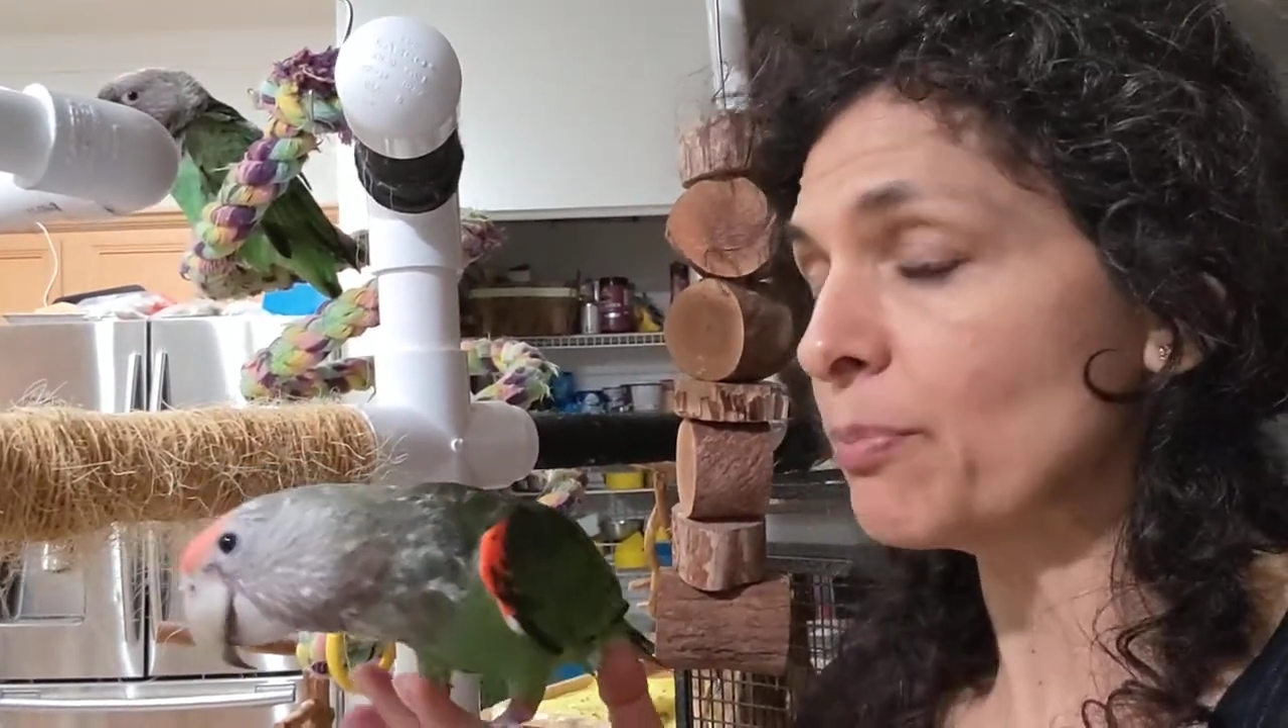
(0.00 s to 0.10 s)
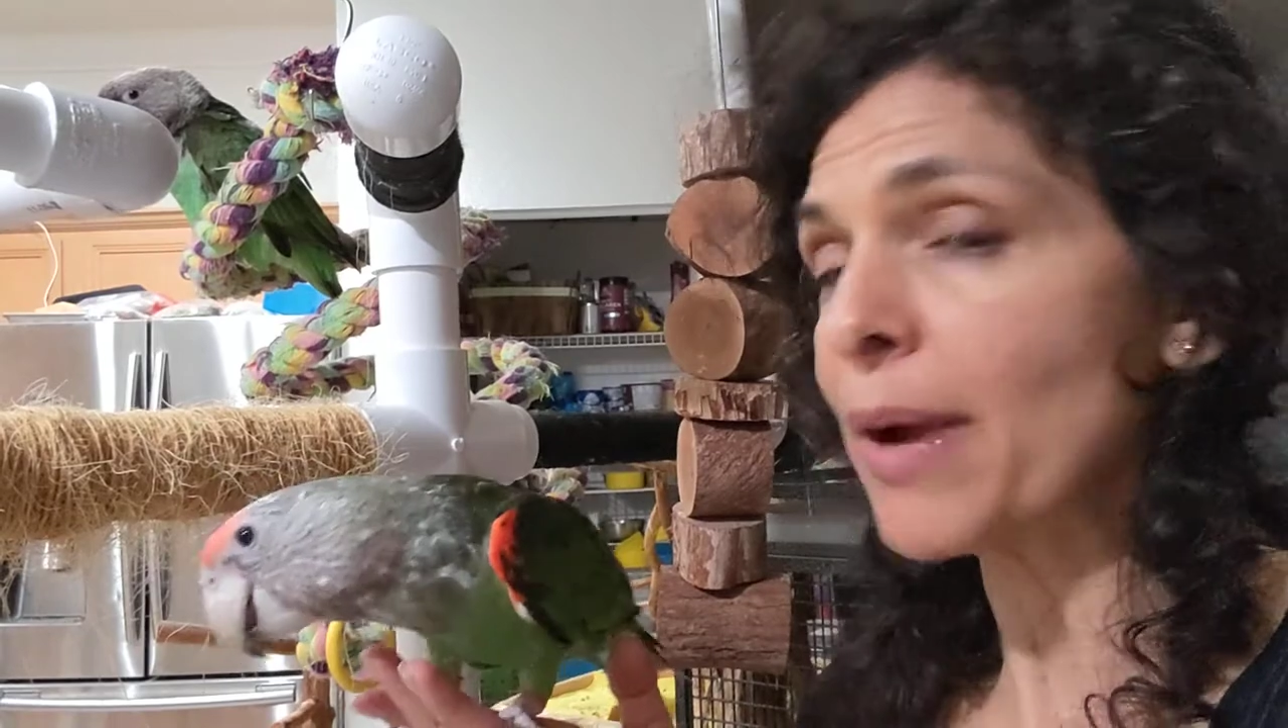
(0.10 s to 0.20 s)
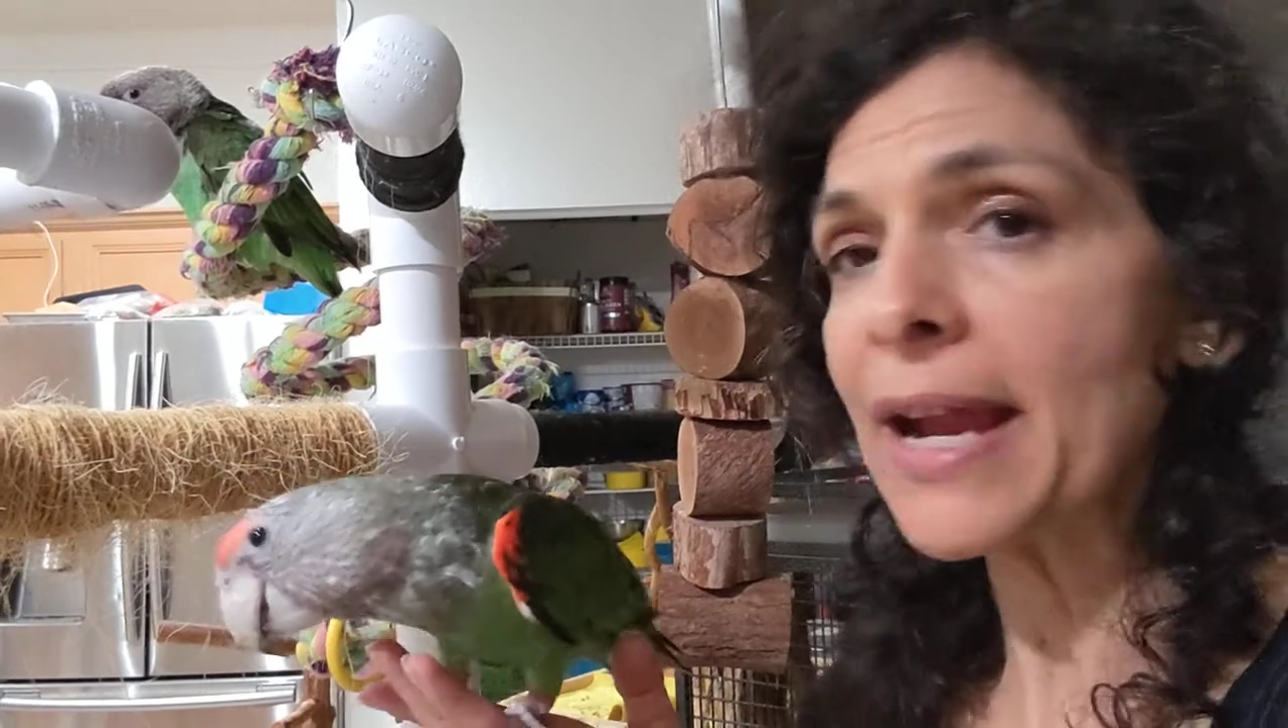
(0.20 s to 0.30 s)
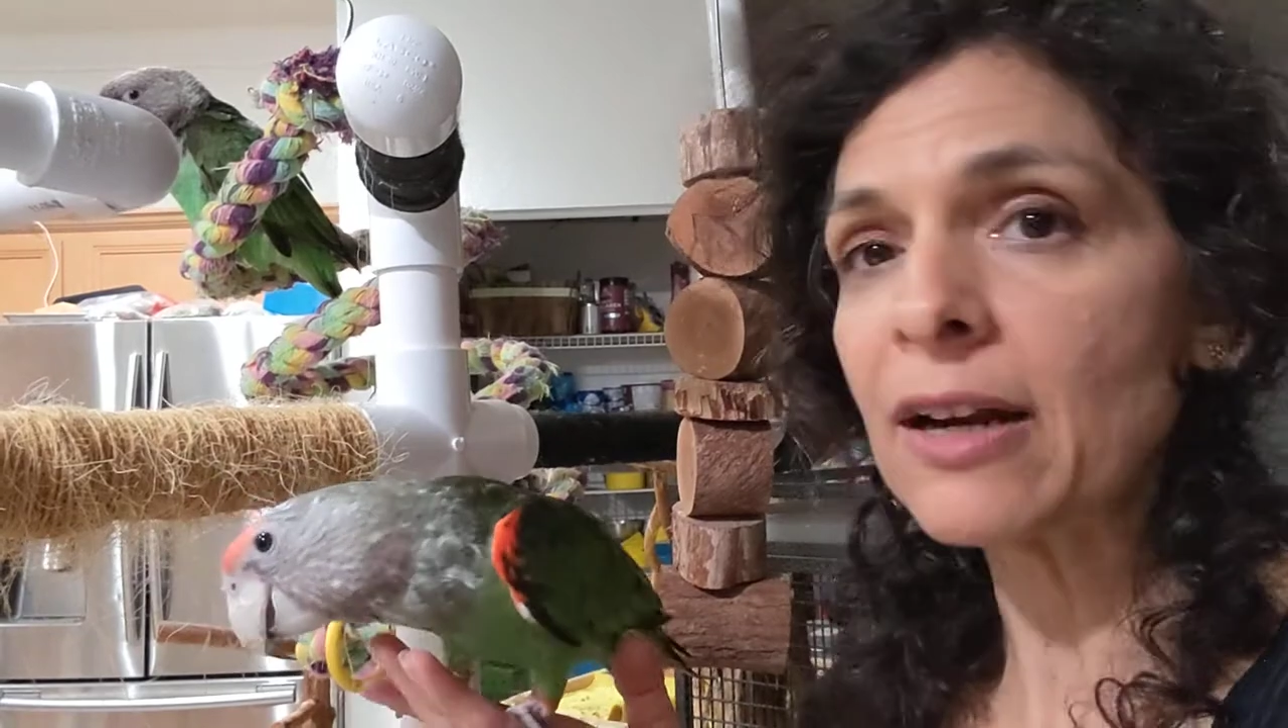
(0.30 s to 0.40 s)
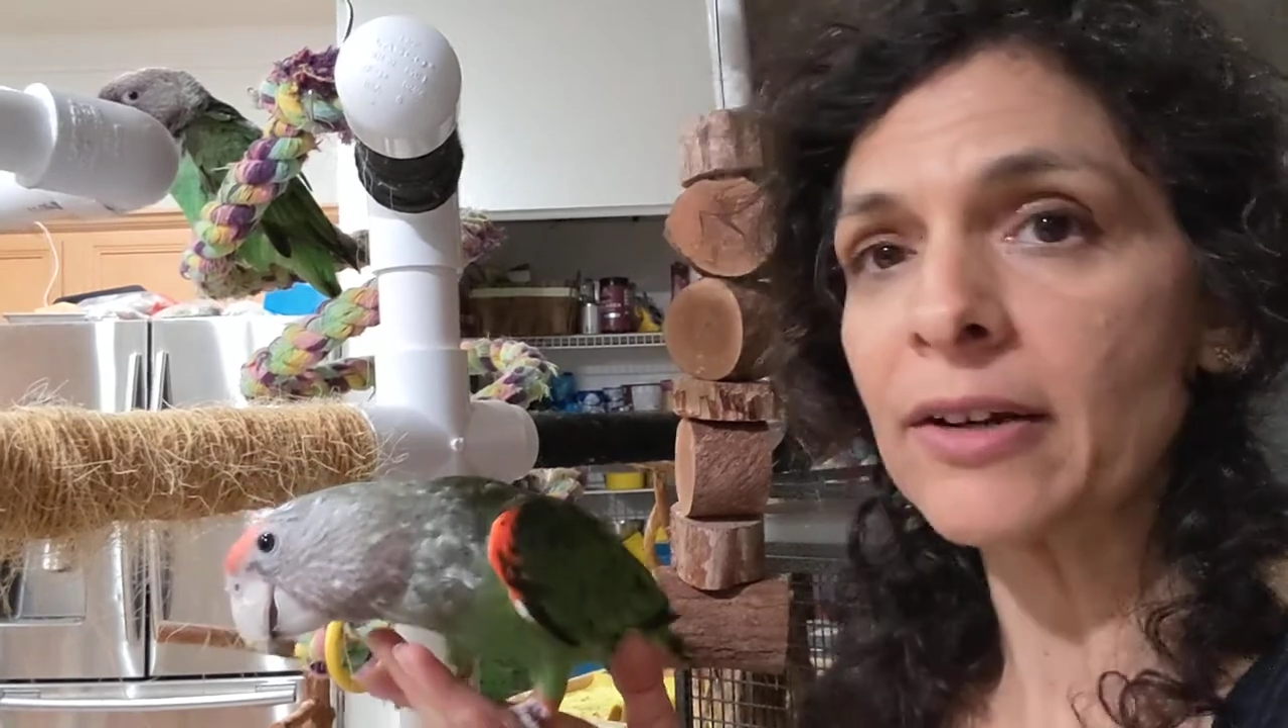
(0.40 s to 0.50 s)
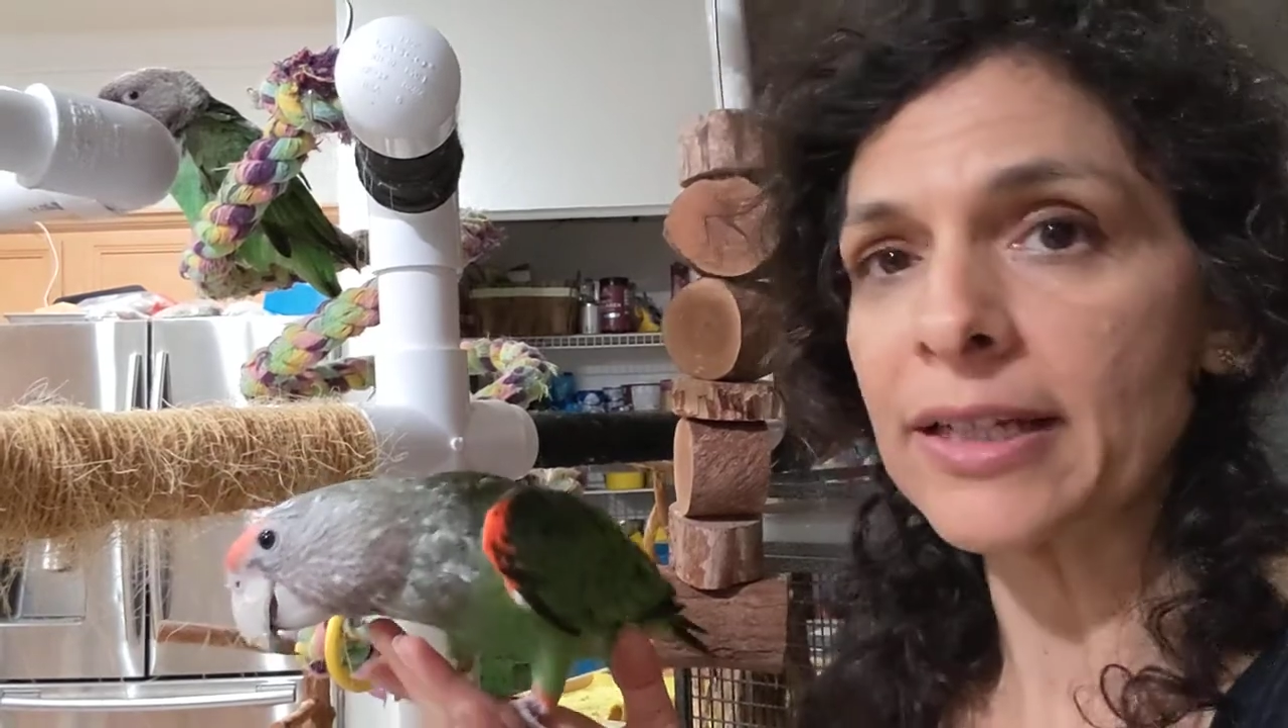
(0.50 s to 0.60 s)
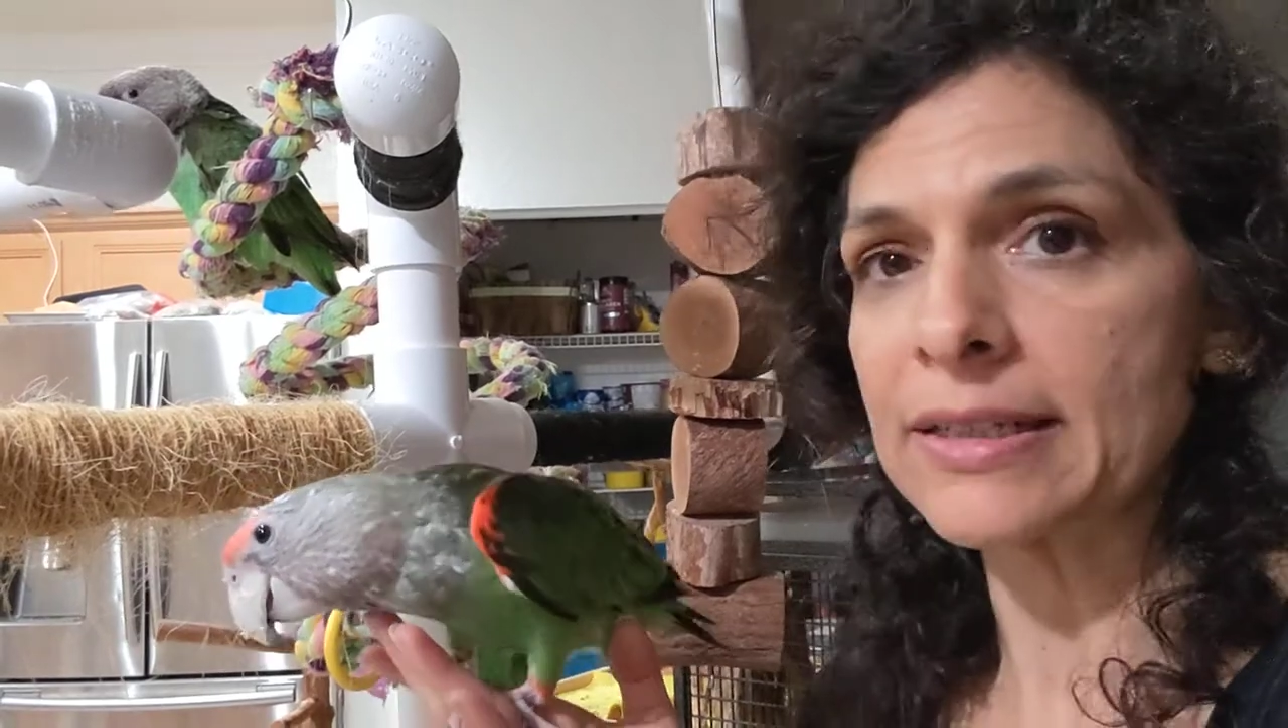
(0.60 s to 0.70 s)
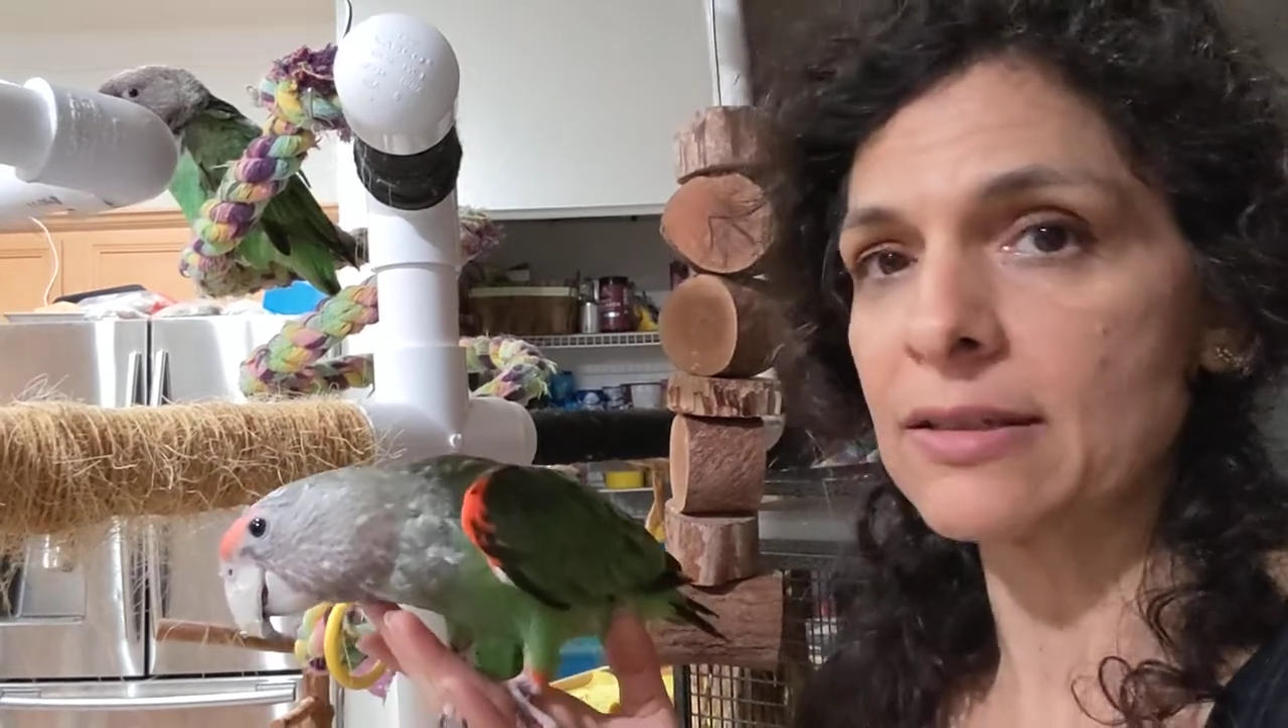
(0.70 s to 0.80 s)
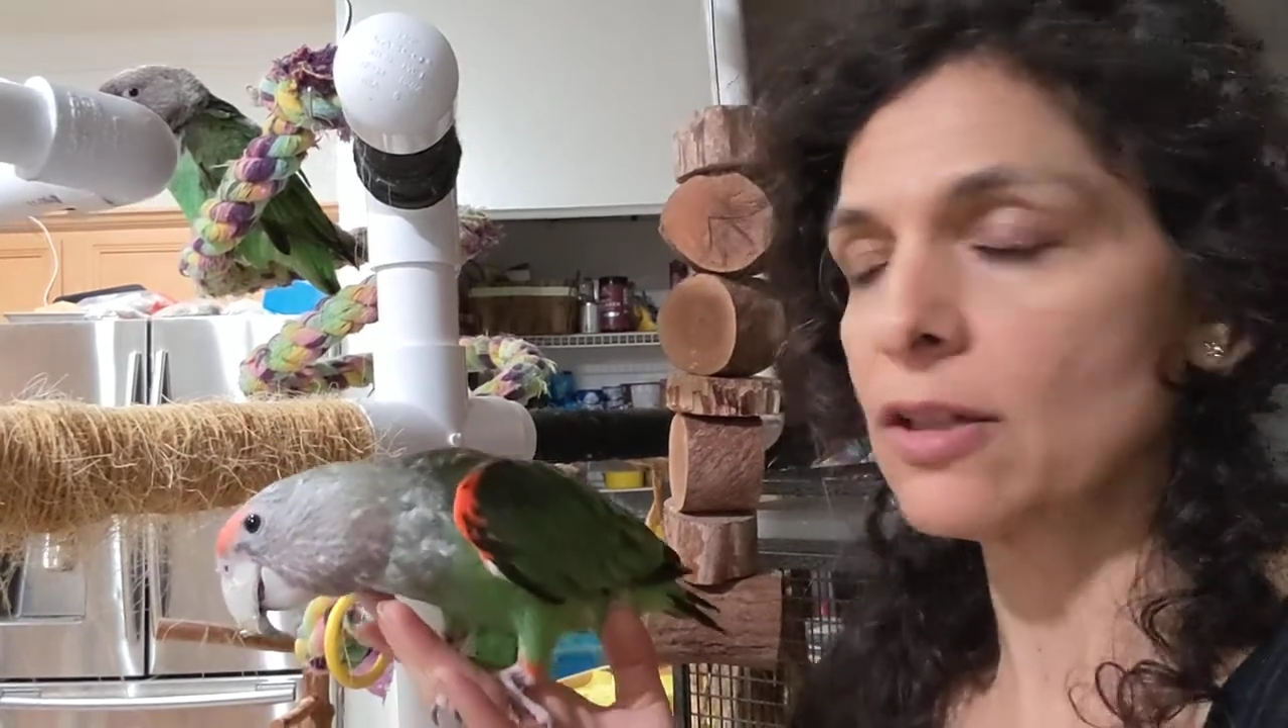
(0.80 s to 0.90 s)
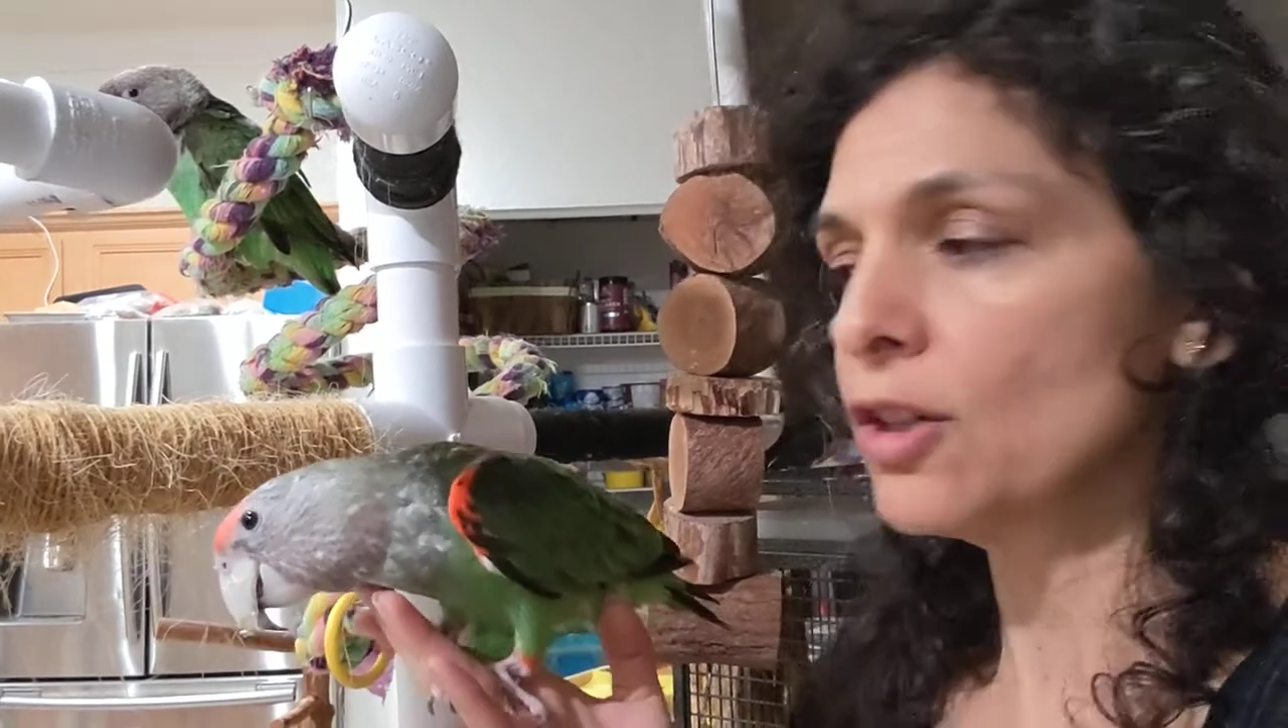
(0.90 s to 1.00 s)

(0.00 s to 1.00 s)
parrot